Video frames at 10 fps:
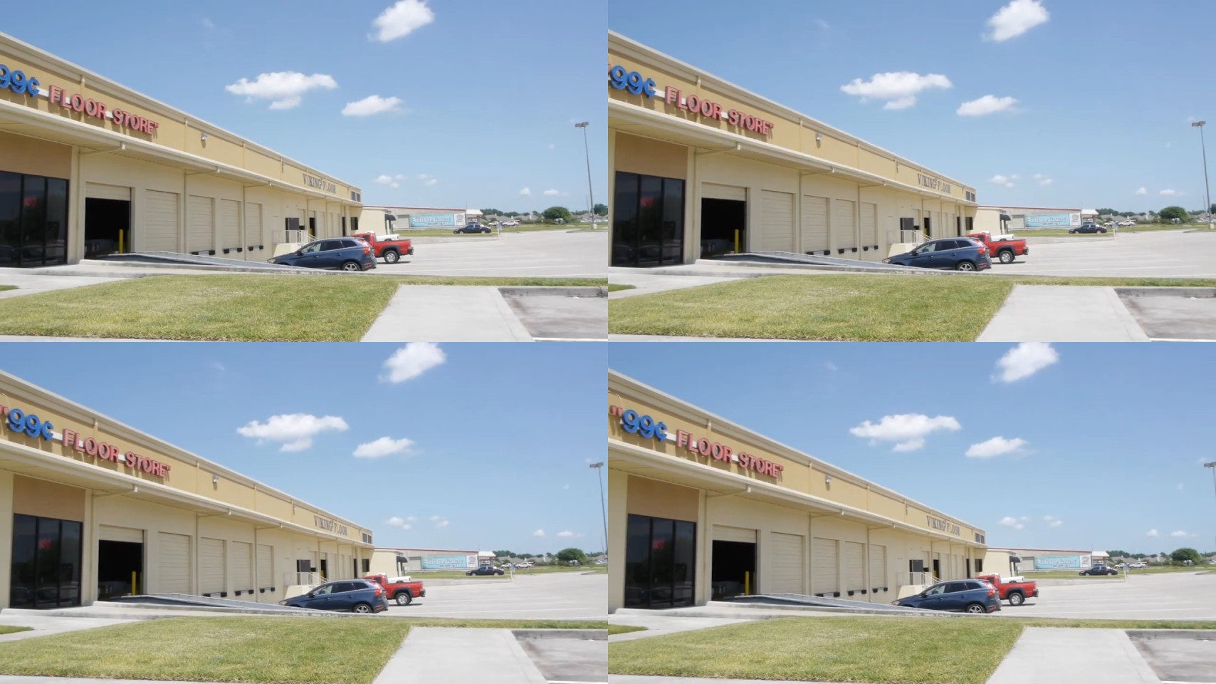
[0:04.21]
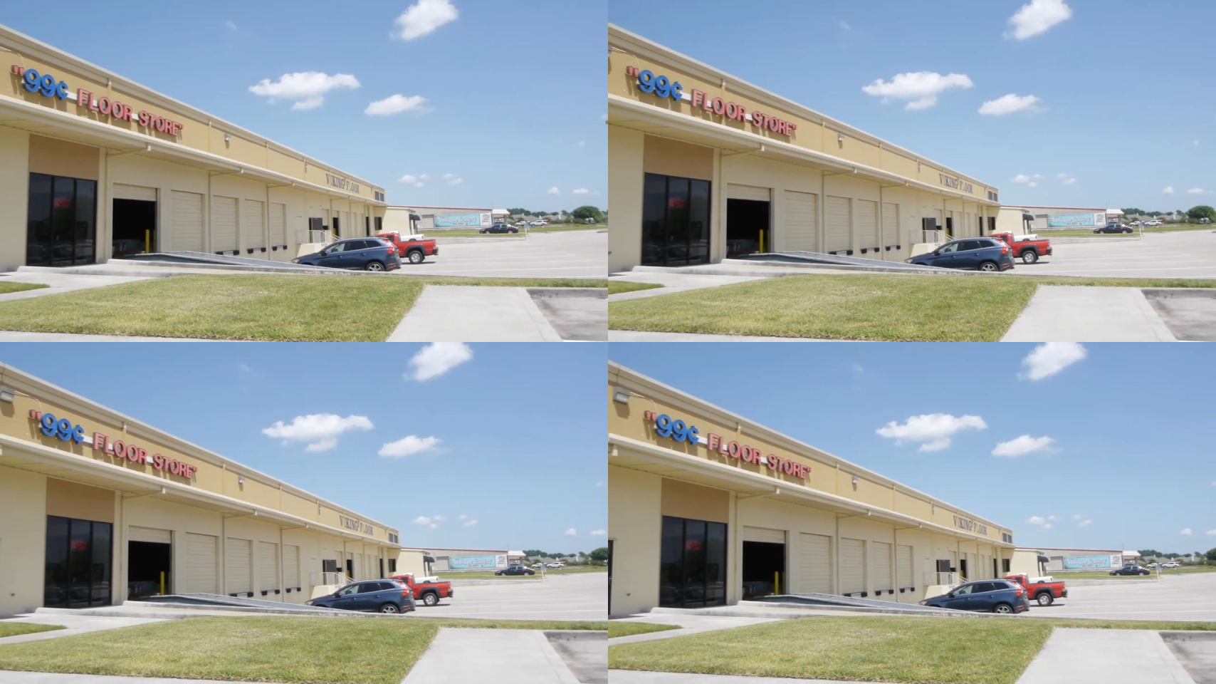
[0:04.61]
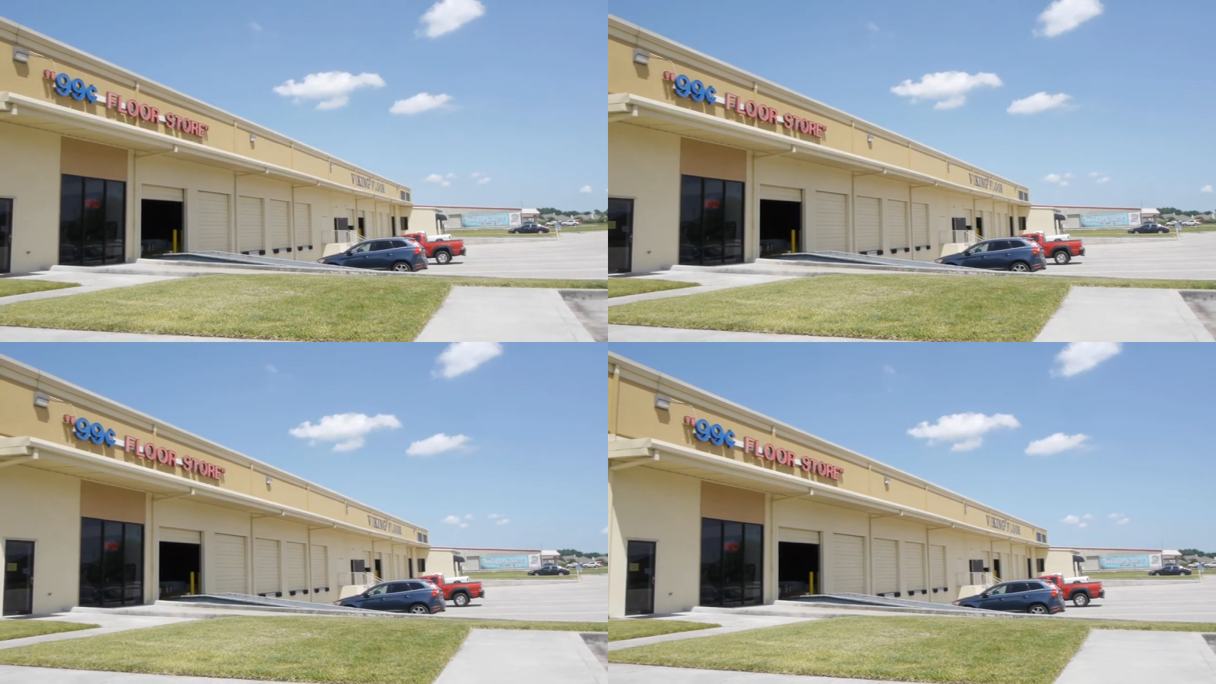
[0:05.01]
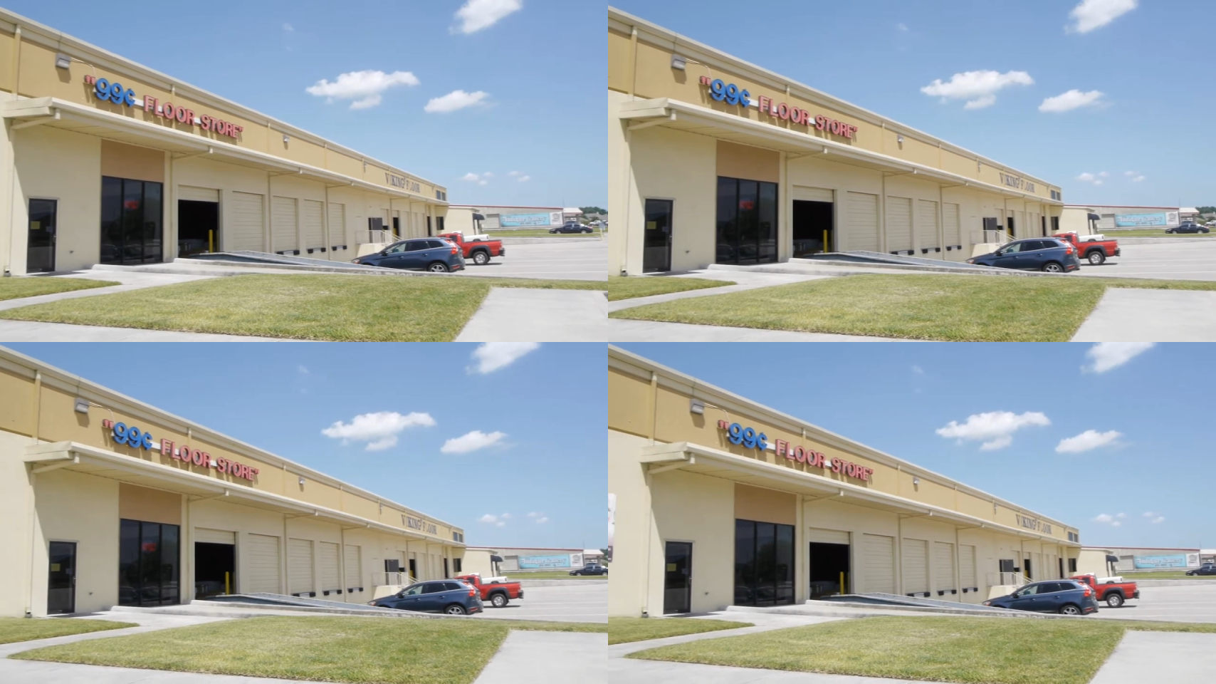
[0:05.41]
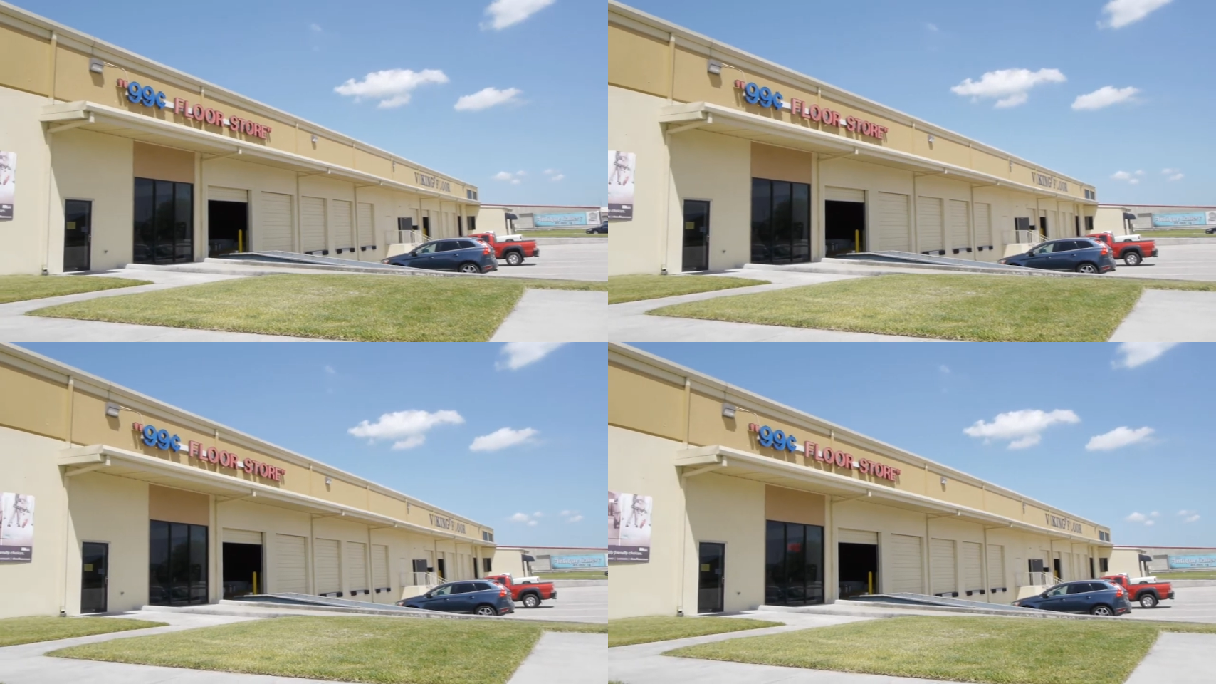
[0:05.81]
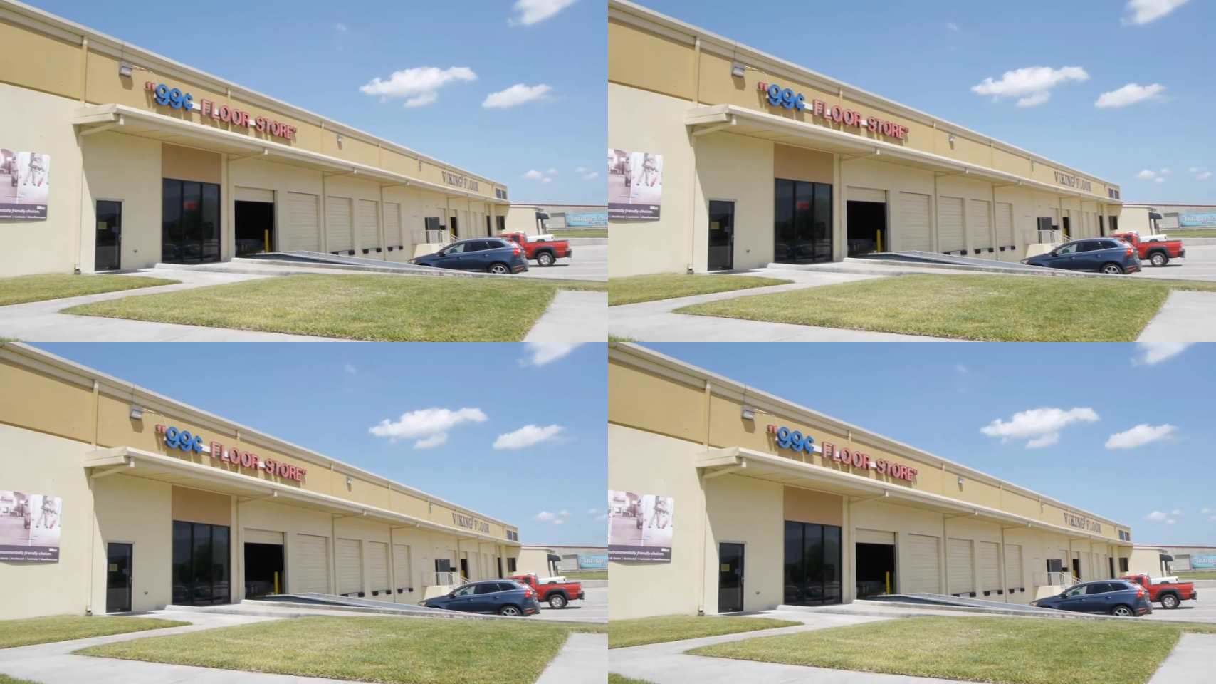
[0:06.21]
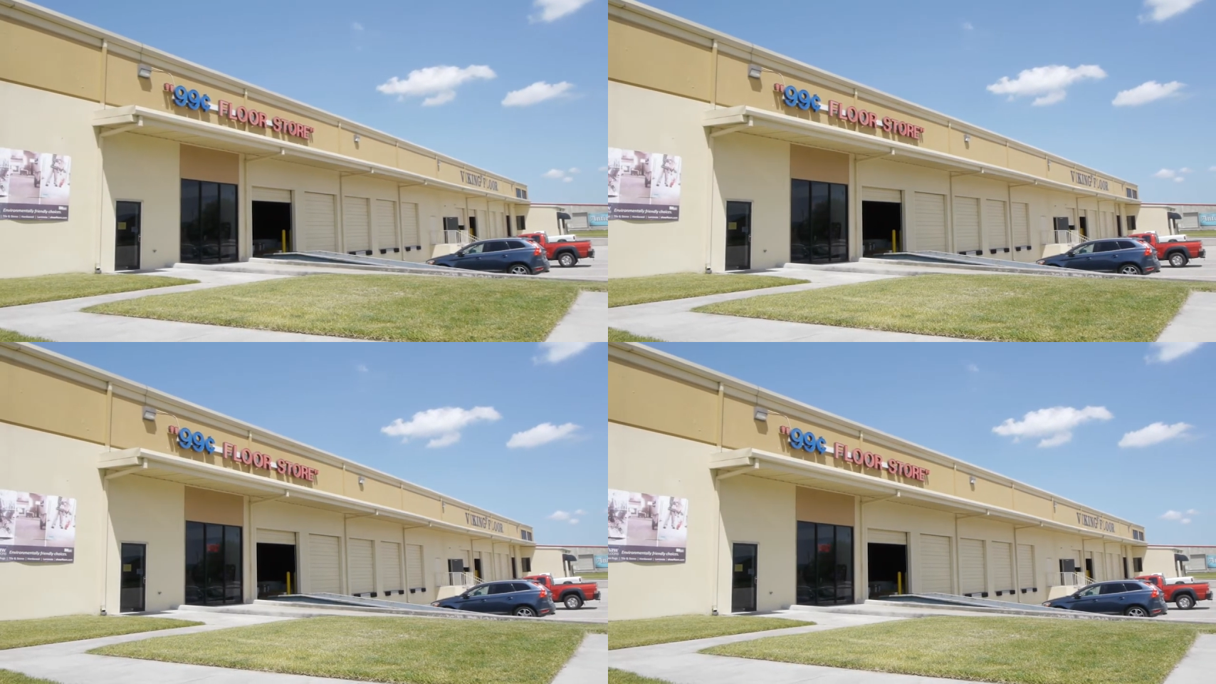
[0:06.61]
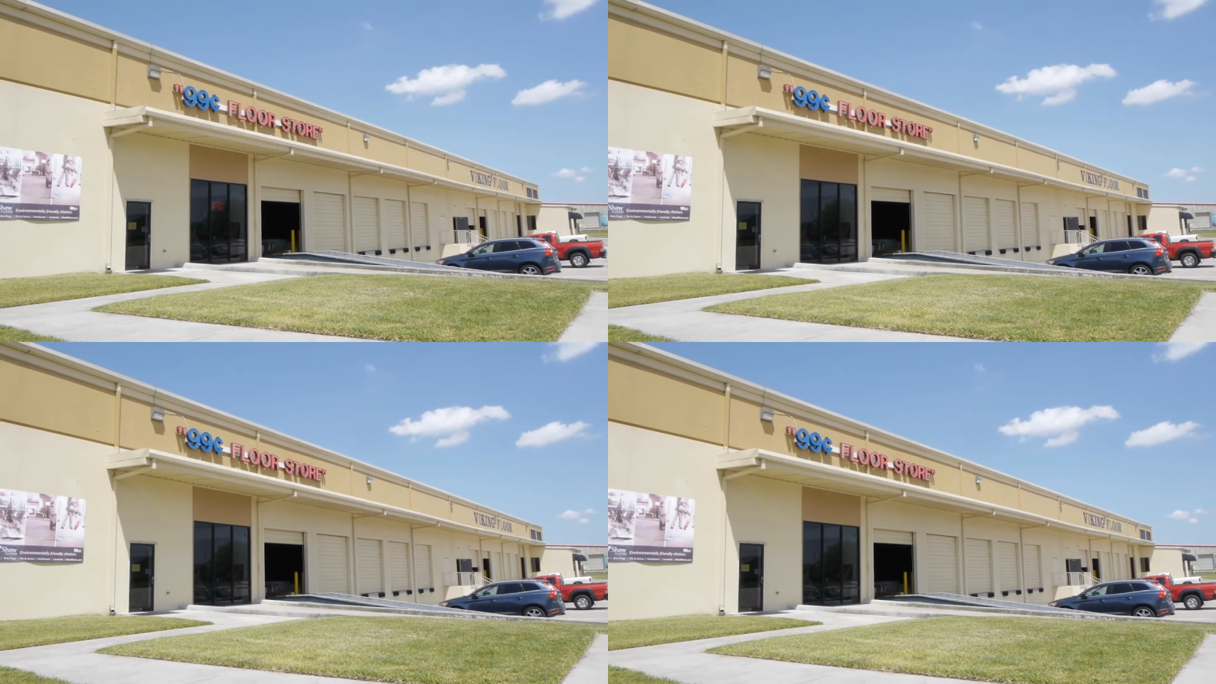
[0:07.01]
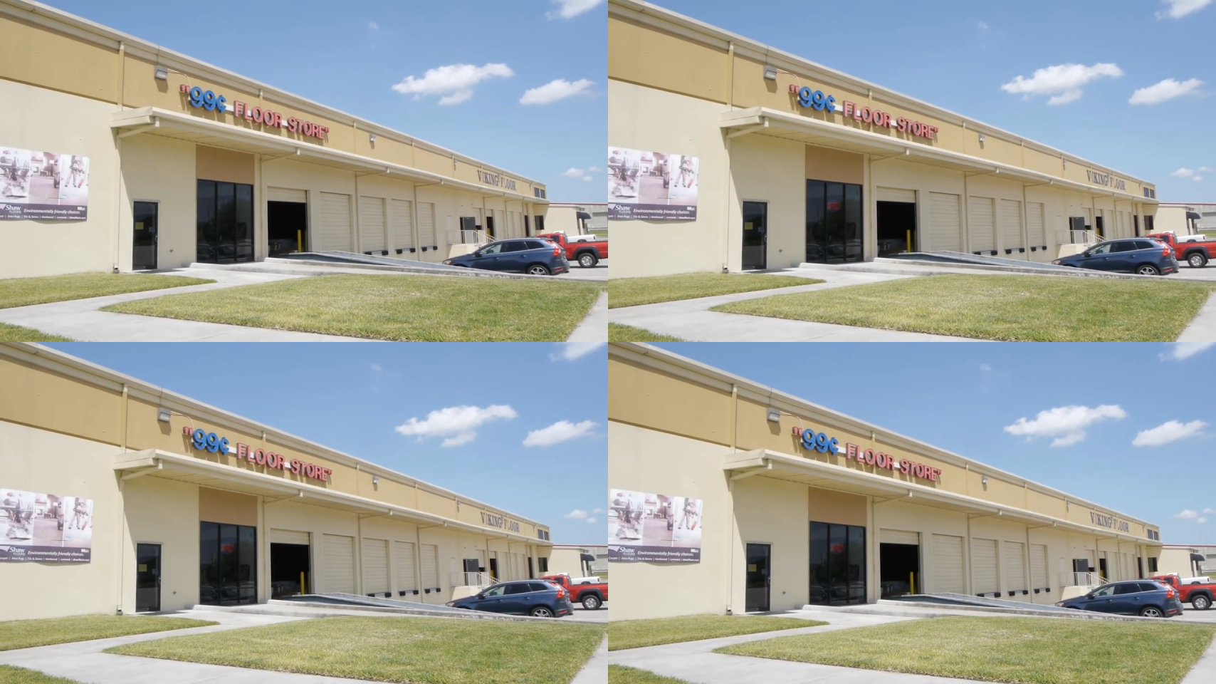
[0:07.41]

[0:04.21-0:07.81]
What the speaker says: (no speaker visible)